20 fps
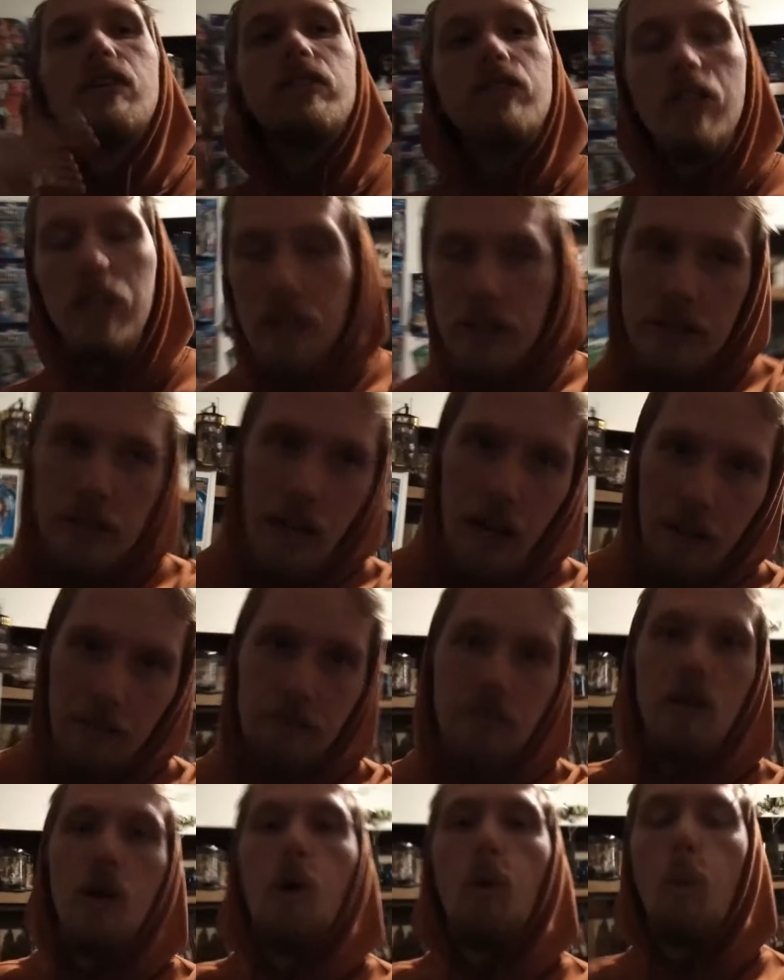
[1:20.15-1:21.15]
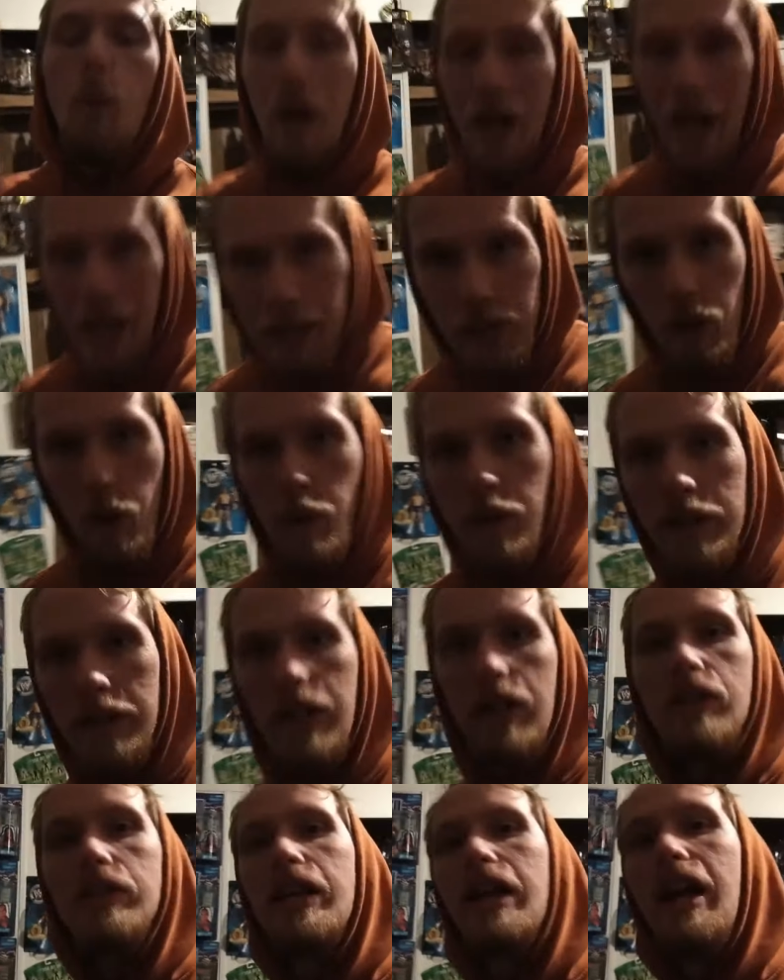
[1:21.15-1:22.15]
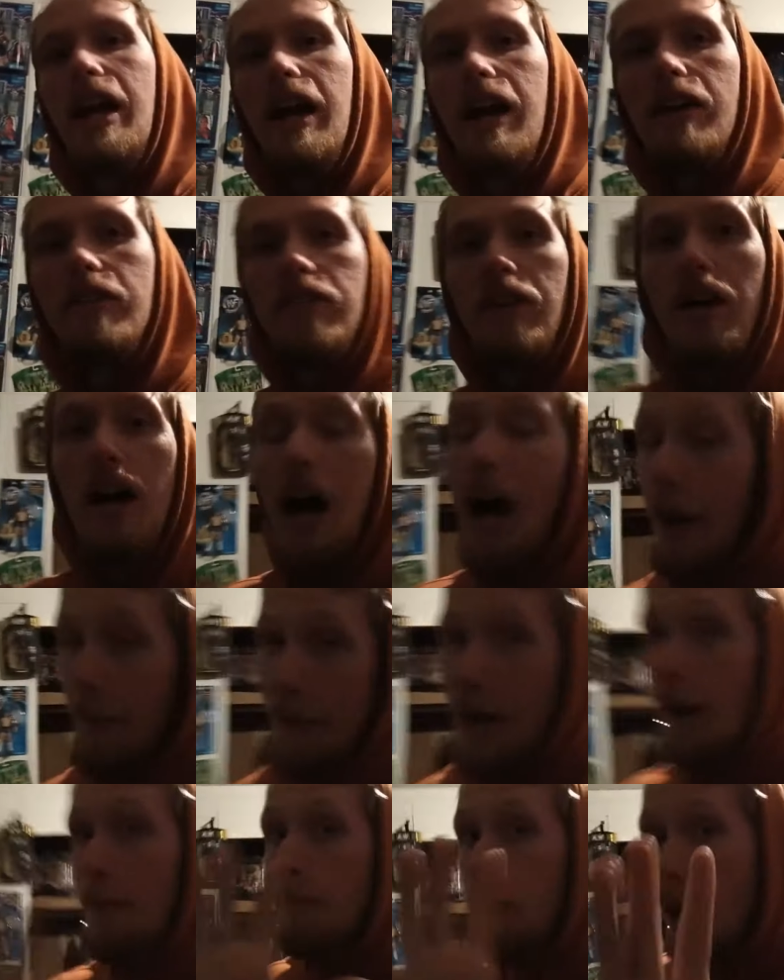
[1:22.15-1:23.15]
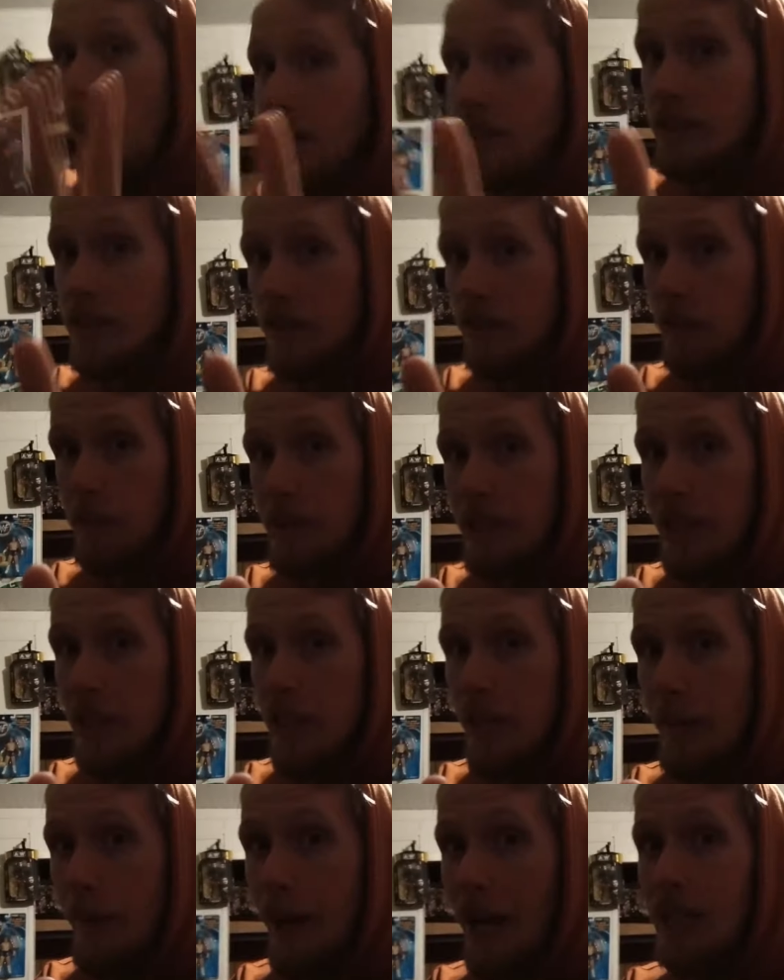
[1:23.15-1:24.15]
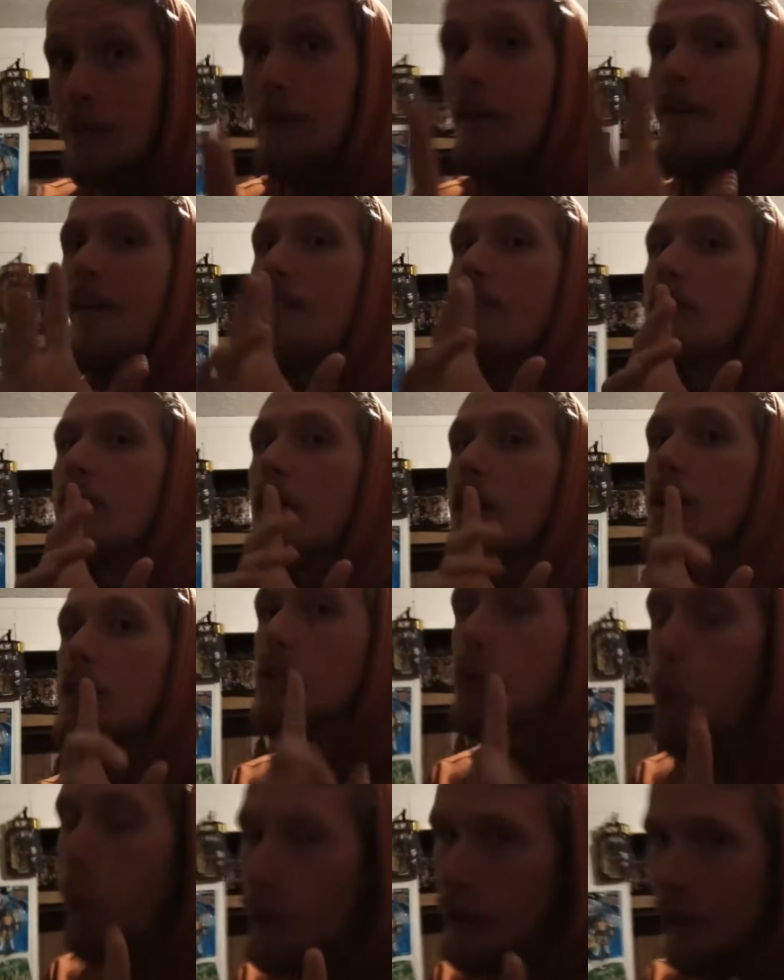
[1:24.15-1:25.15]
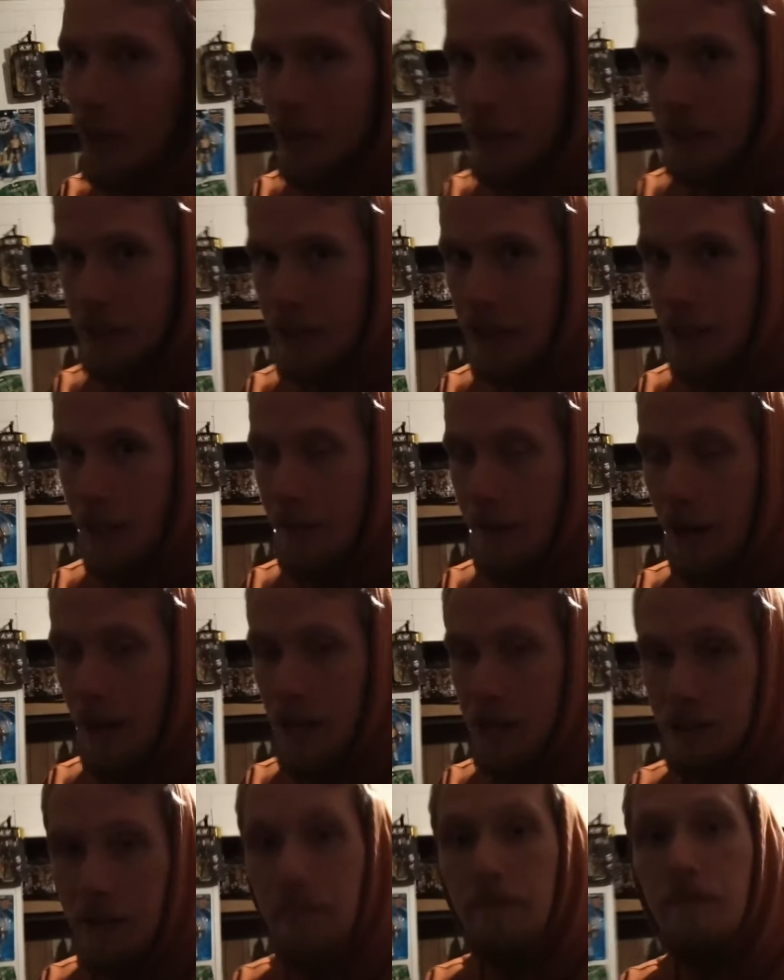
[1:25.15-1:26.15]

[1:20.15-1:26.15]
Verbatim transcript: good stuff. When I go in there, they have. I mean, I bought stuff from TJ Maxx, but I've never done a toy hunt at TJ Maxx.